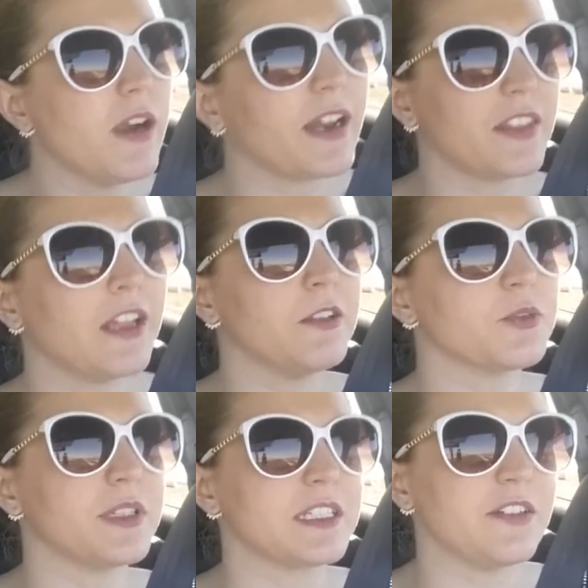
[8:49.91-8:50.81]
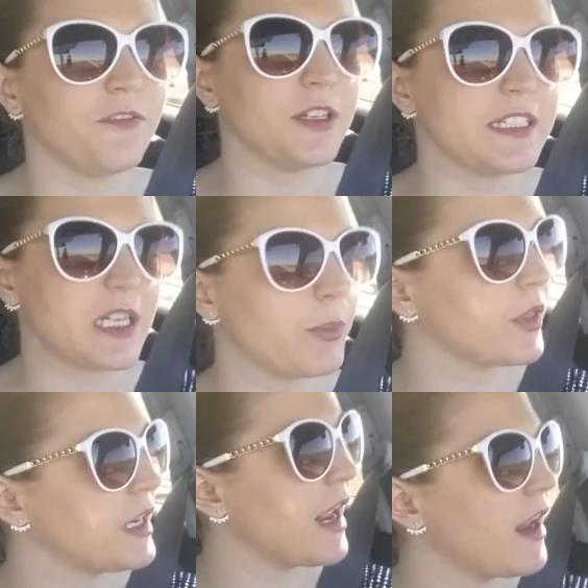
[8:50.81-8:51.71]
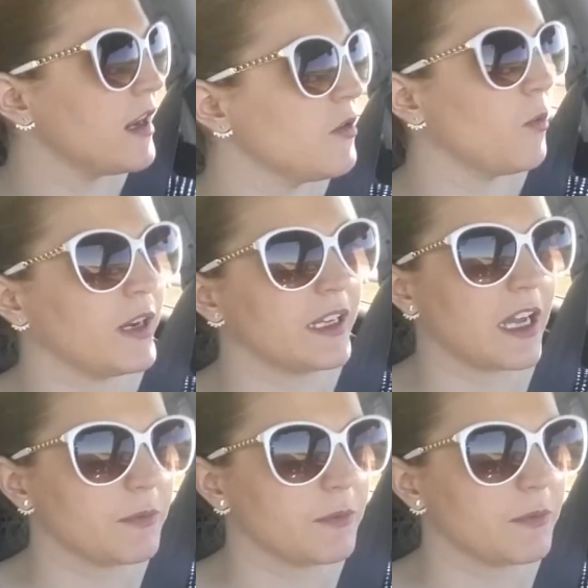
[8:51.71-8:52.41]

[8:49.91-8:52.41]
And I think I'll do a different tip of the day when it